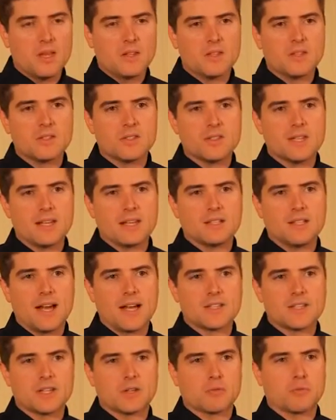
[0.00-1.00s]
This is the
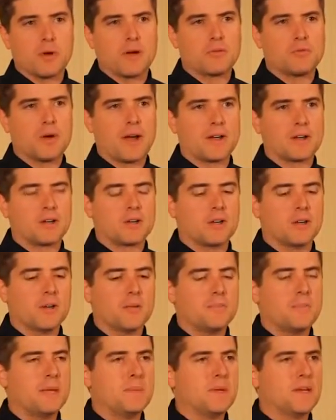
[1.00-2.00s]
classic Red Ryder
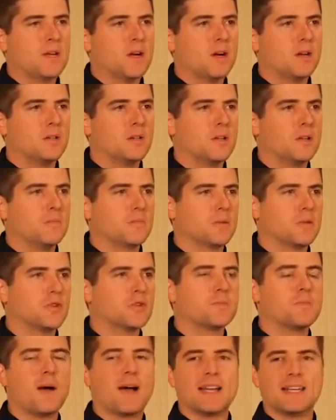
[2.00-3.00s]
BB gun
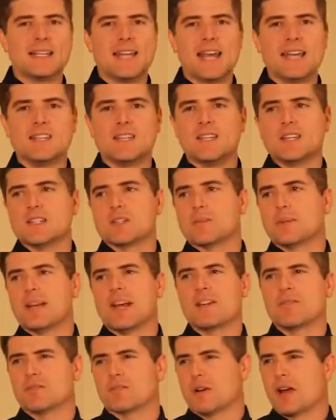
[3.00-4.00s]
produced by Daisy. It's been
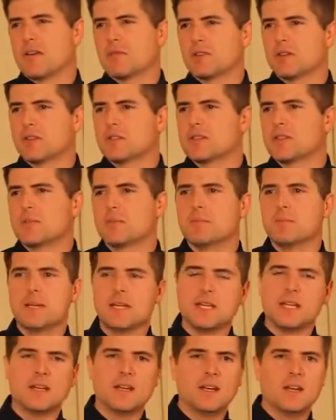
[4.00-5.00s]
out forever. It's in
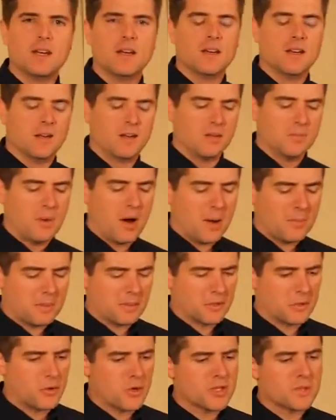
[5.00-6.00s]
many uh,
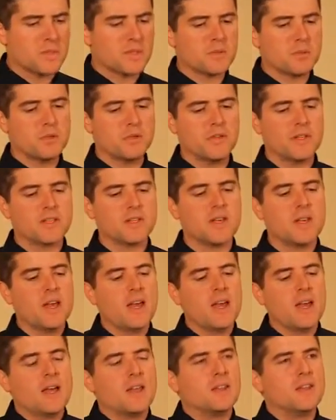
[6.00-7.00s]
popular Christmas movies.
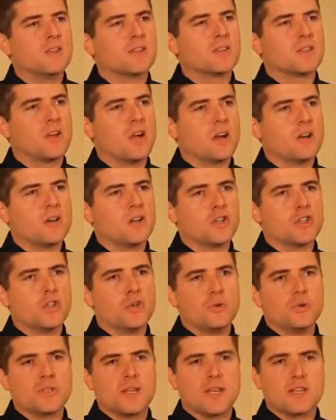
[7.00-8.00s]
This gun
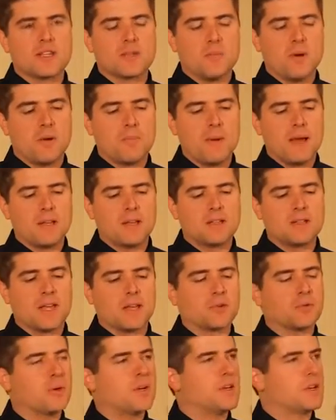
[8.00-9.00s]
shoots a small pellet
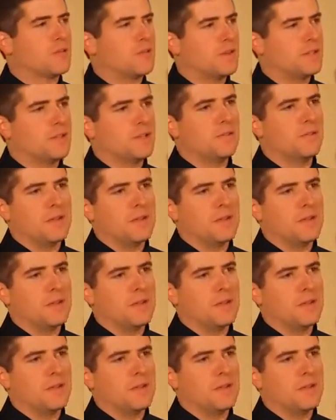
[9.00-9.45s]
at 350